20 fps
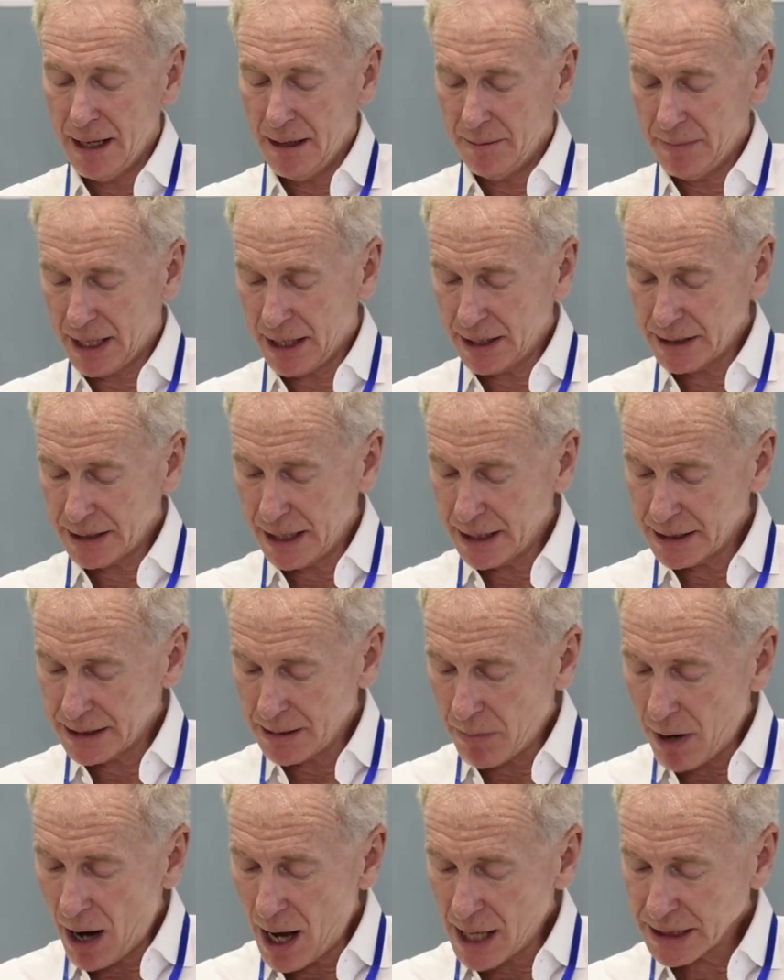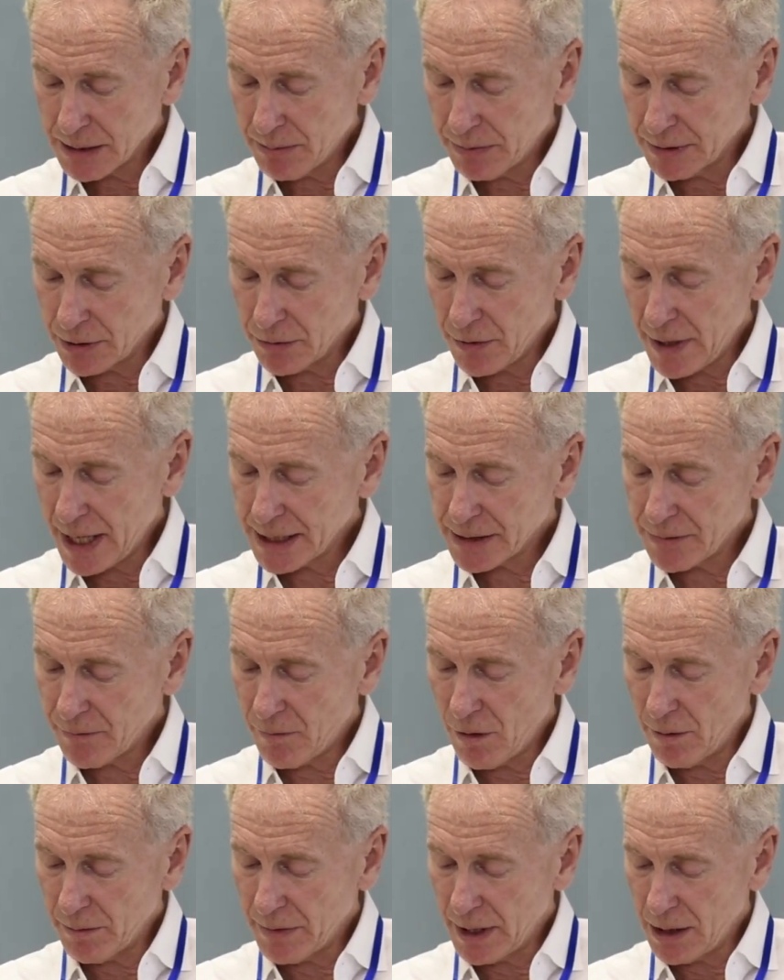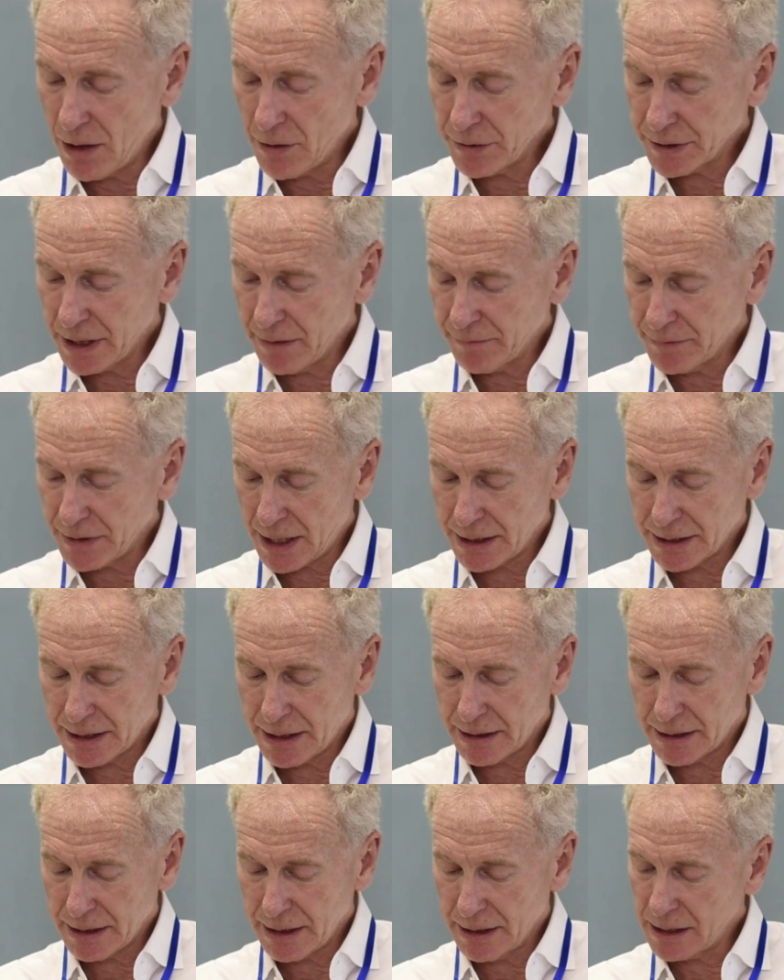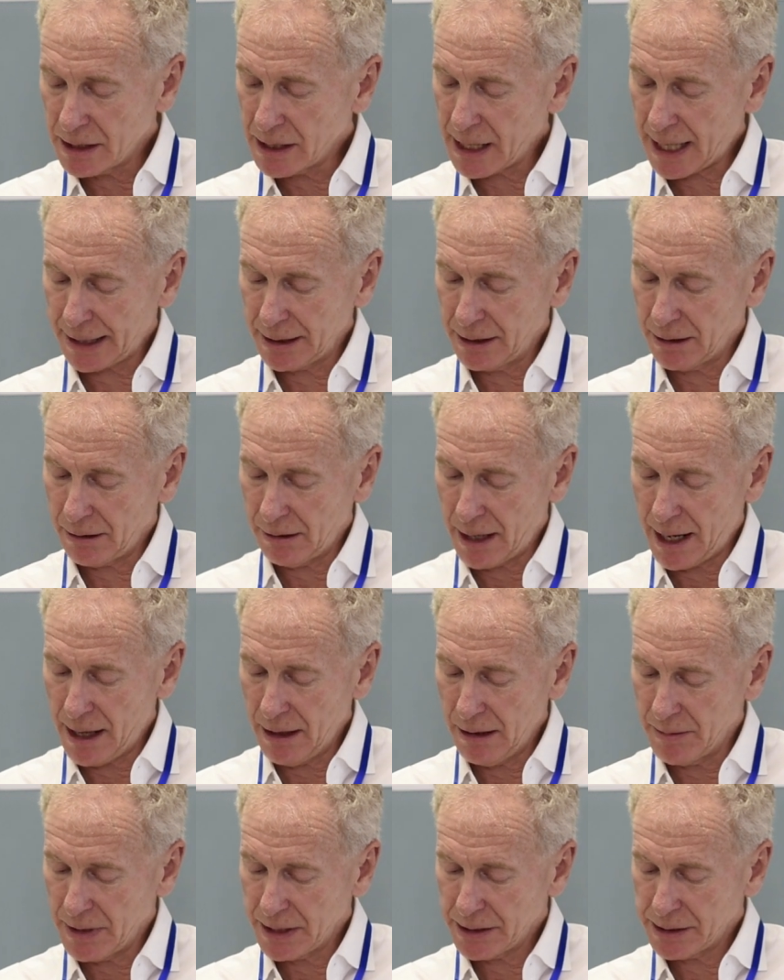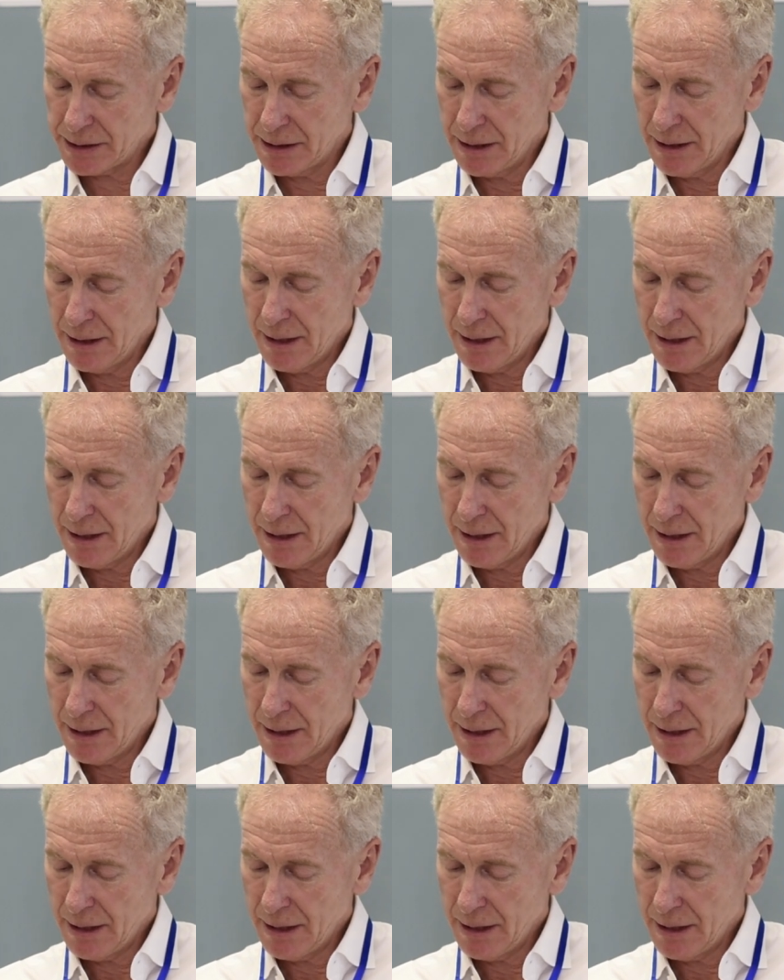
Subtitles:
because it is impossible to transform the notion of justice into technical elements.